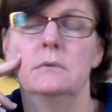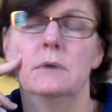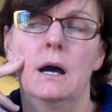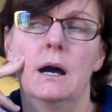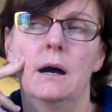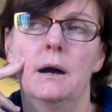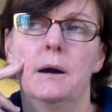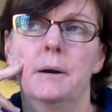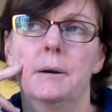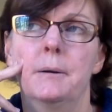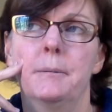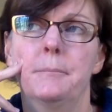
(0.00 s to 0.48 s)

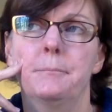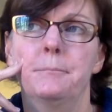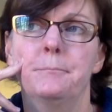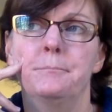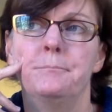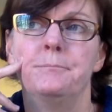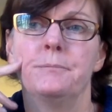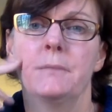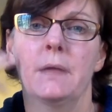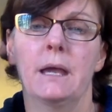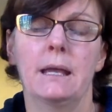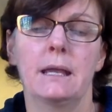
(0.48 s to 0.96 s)

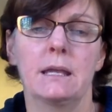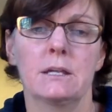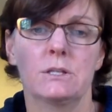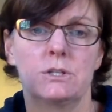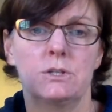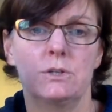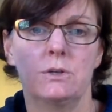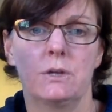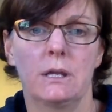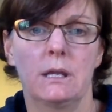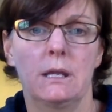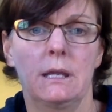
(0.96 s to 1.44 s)
I
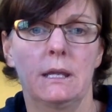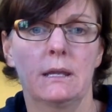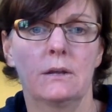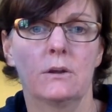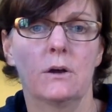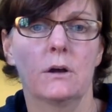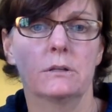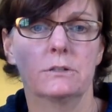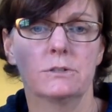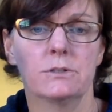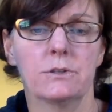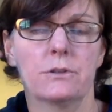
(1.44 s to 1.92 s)
guess you can get
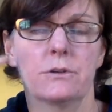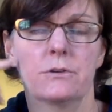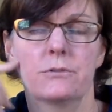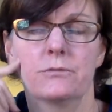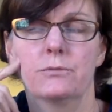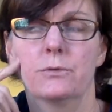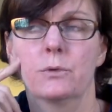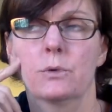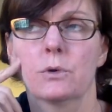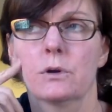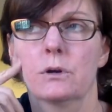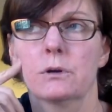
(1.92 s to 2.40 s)
onto their
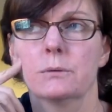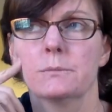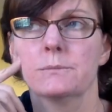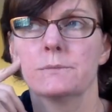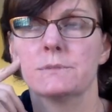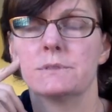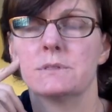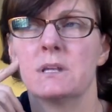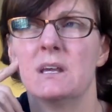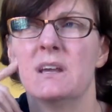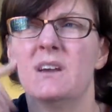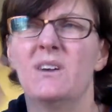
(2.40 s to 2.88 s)

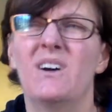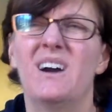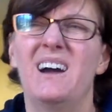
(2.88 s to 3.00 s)
forums.